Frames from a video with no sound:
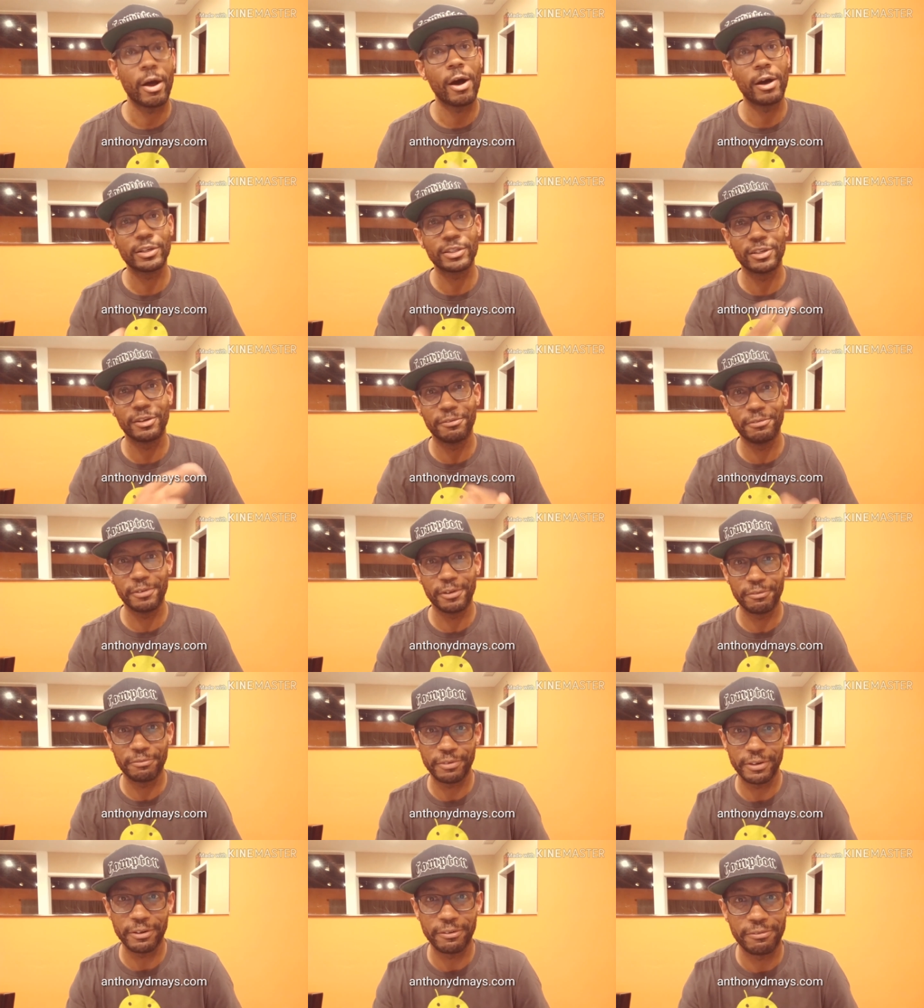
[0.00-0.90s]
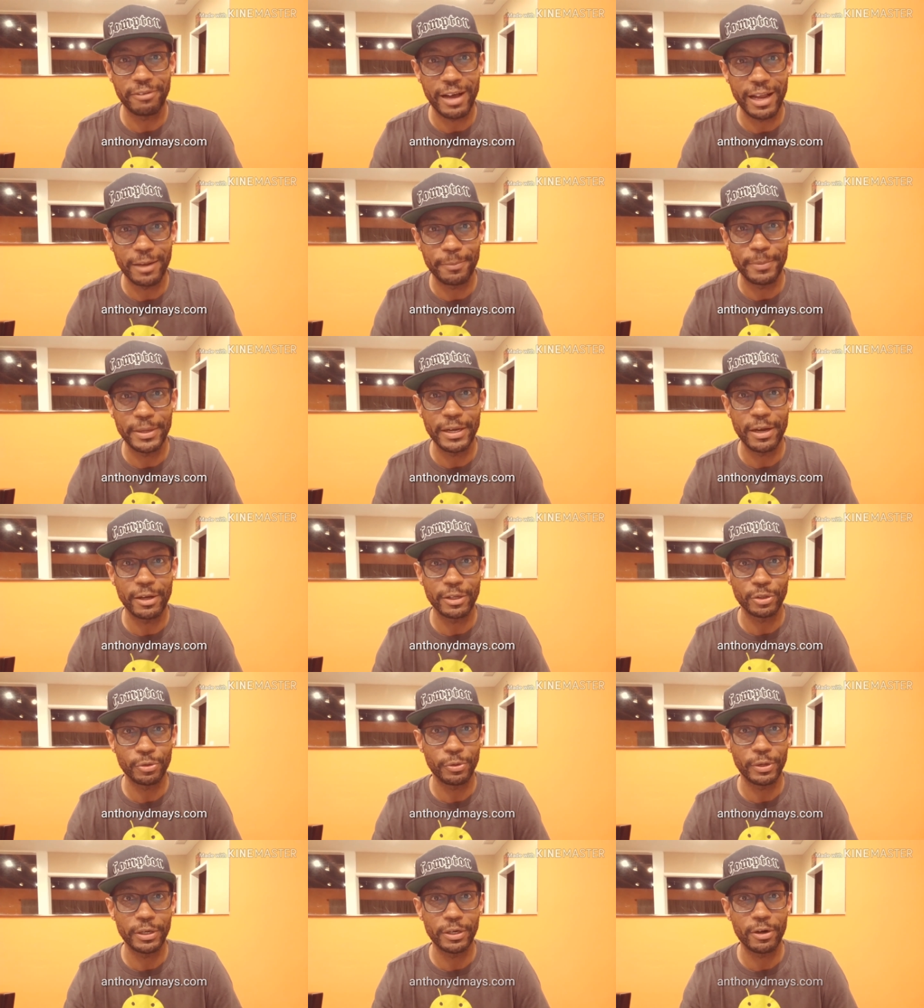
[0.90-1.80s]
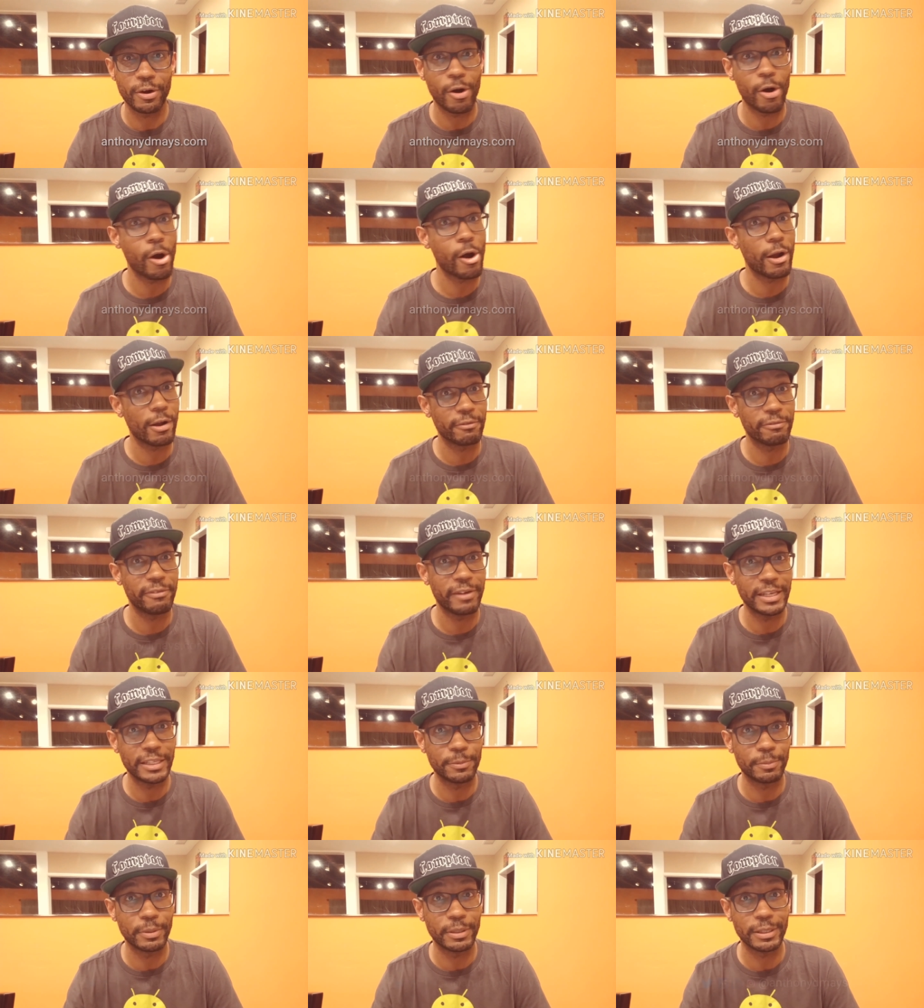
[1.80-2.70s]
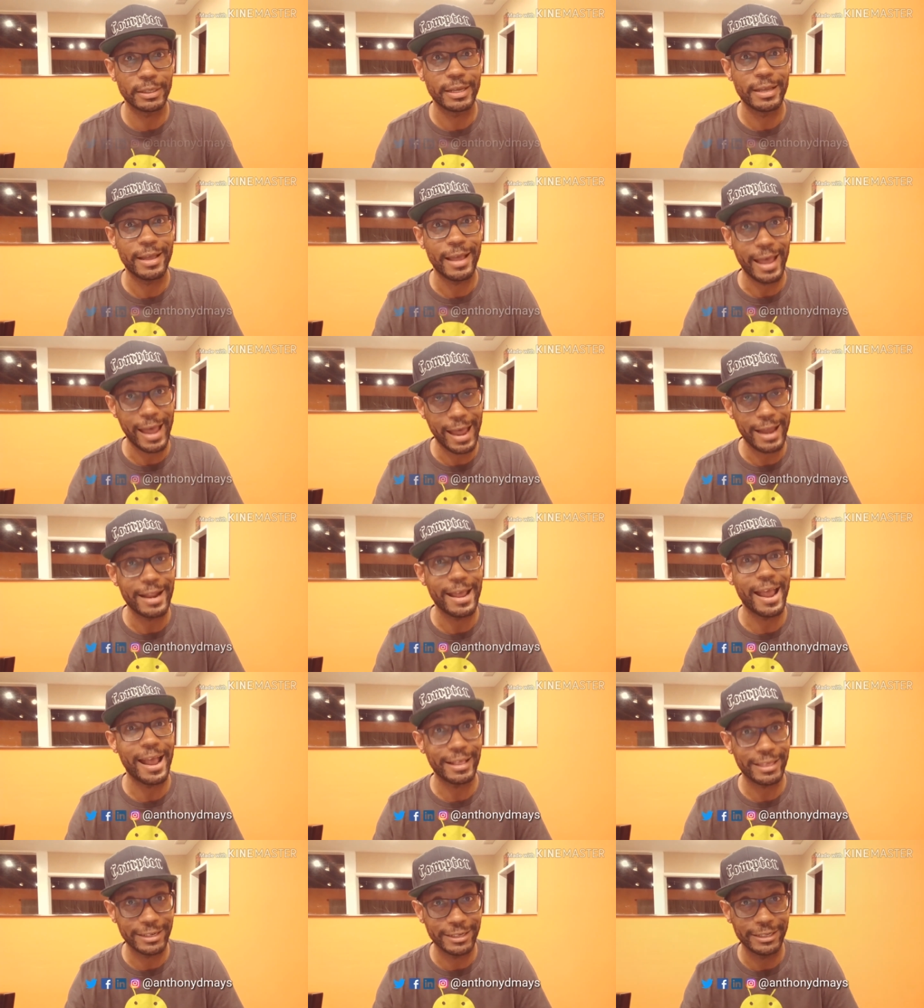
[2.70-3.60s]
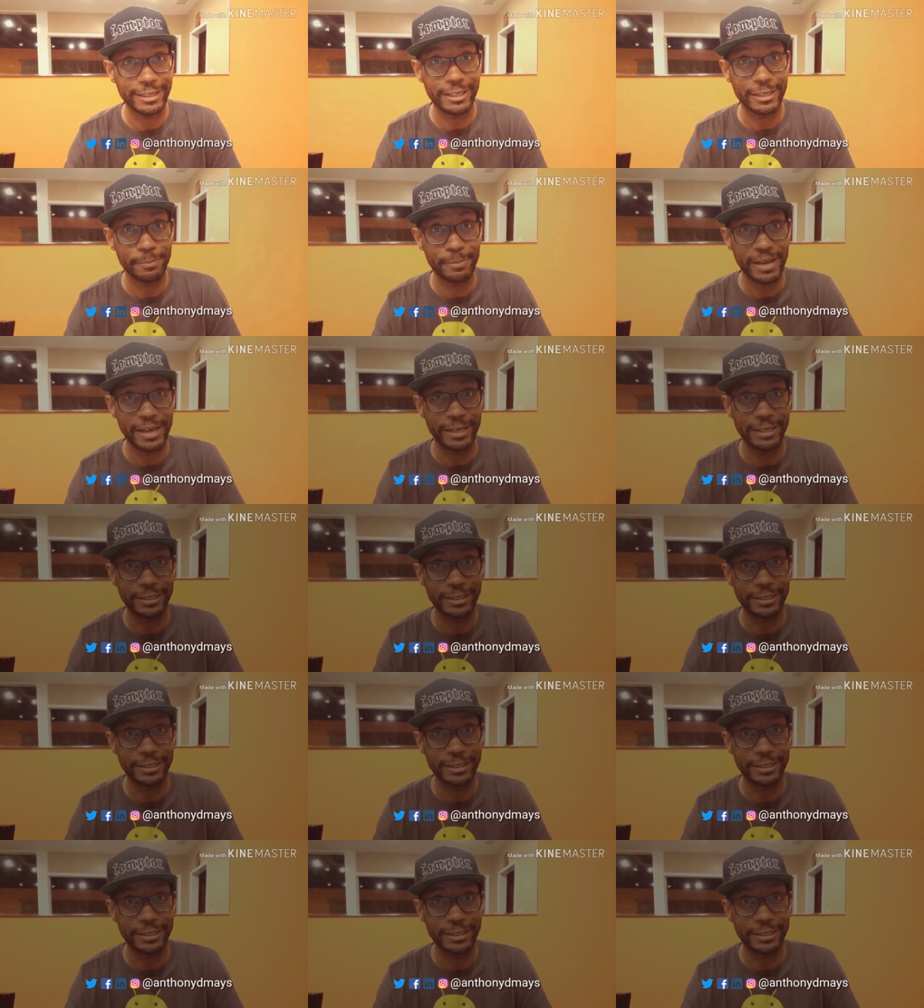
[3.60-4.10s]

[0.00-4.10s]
And also feel free to follow me on Twitter or on Facebook at Anthony D.